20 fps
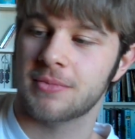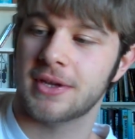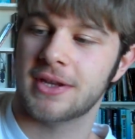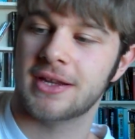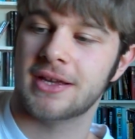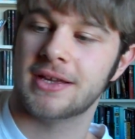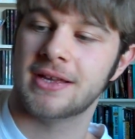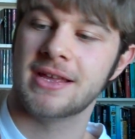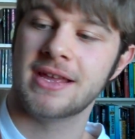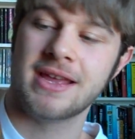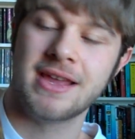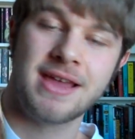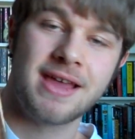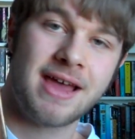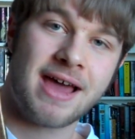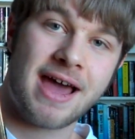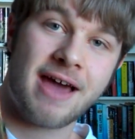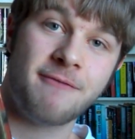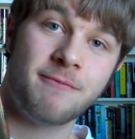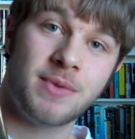But uh,
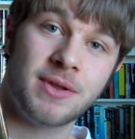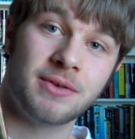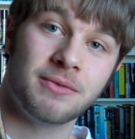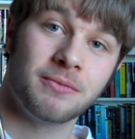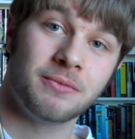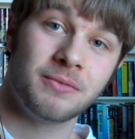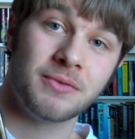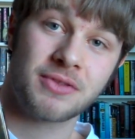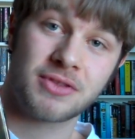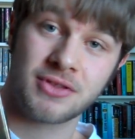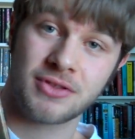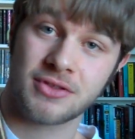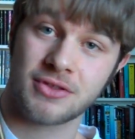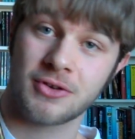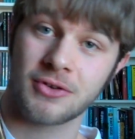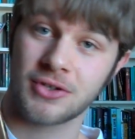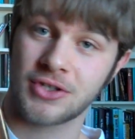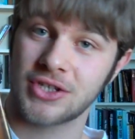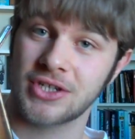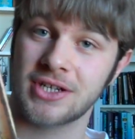I've been
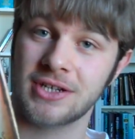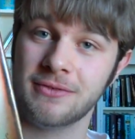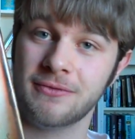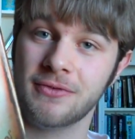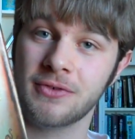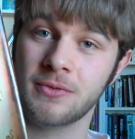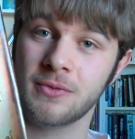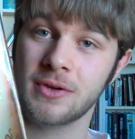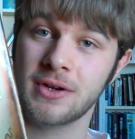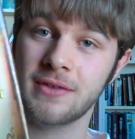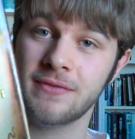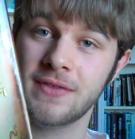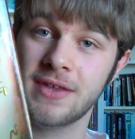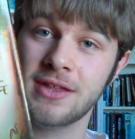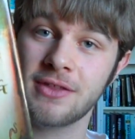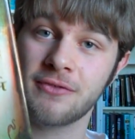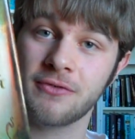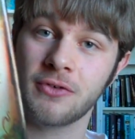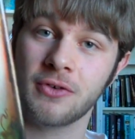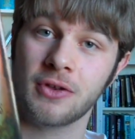searching for one of
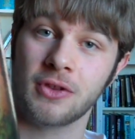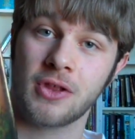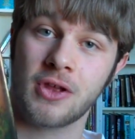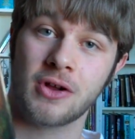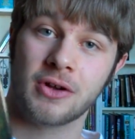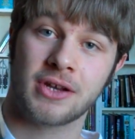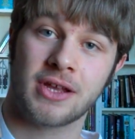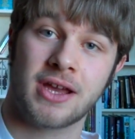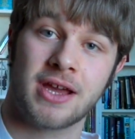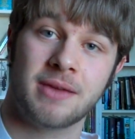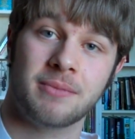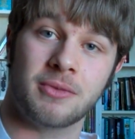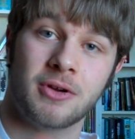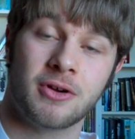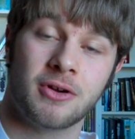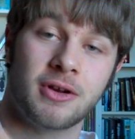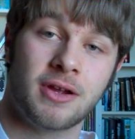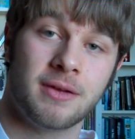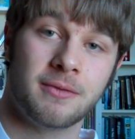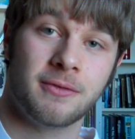these for a long time, a
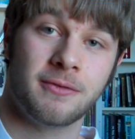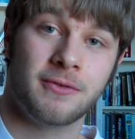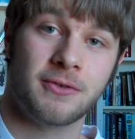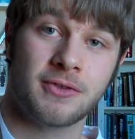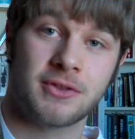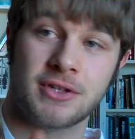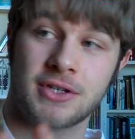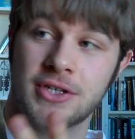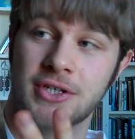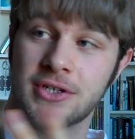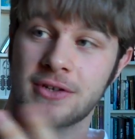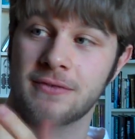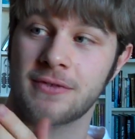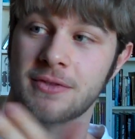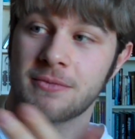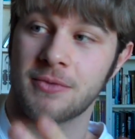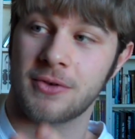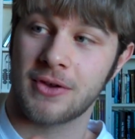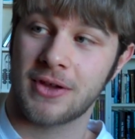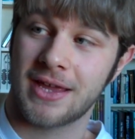hardcover first edition of
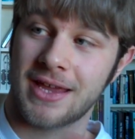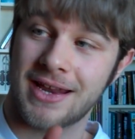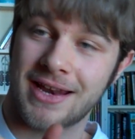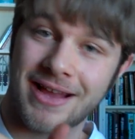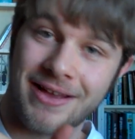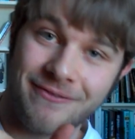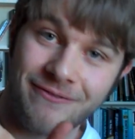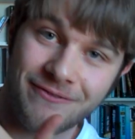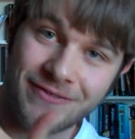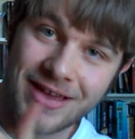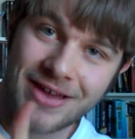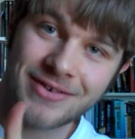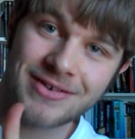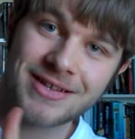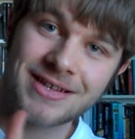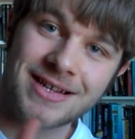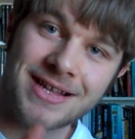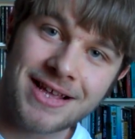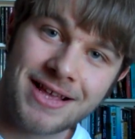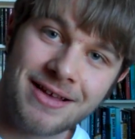this book, and I found
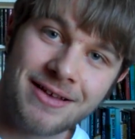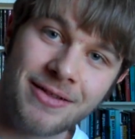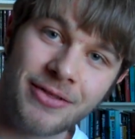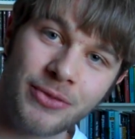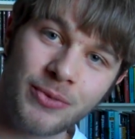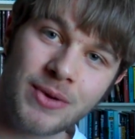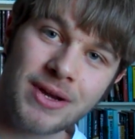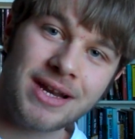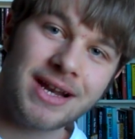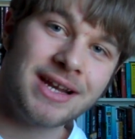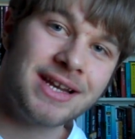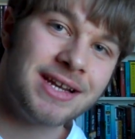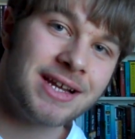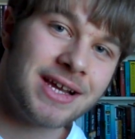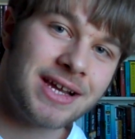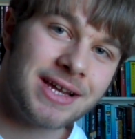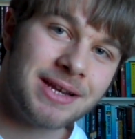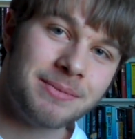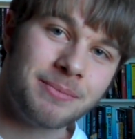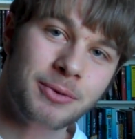it. Three ninety
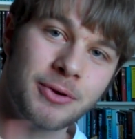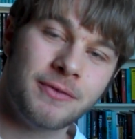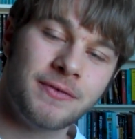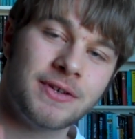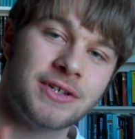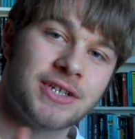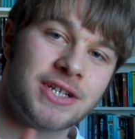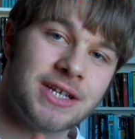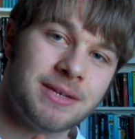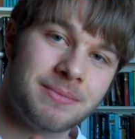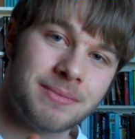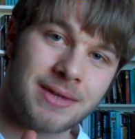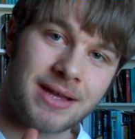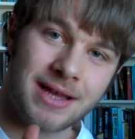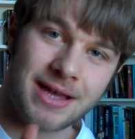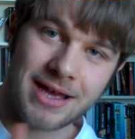nine, perfect shape.